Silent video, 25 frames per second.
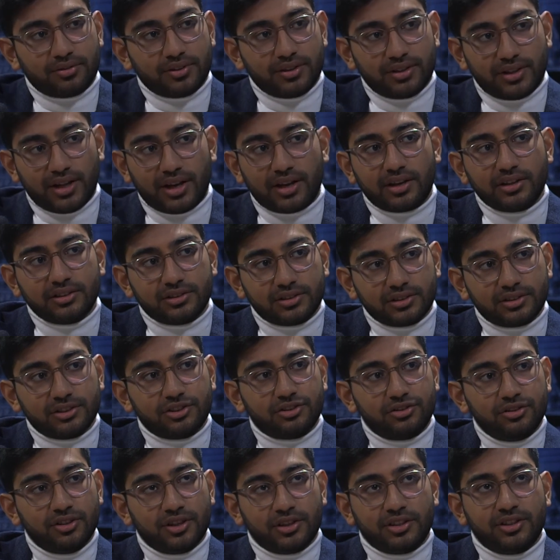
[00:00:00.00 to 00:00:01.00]
And that is
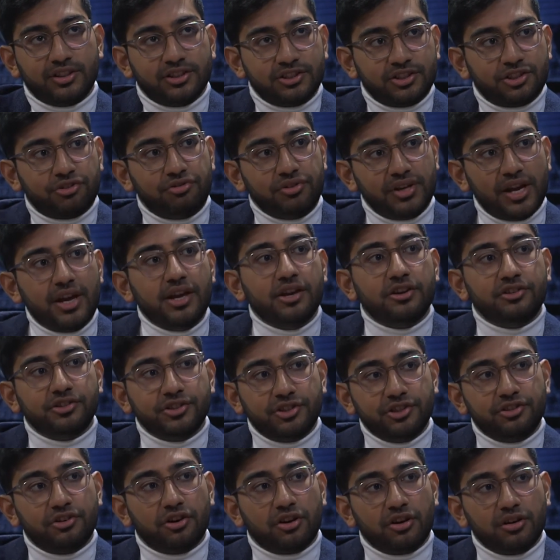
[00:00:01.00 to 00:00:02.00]
like this creators
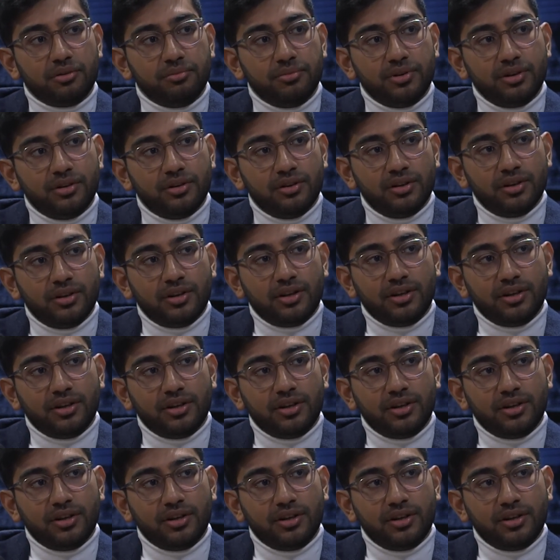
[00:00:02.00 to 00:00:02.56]
economy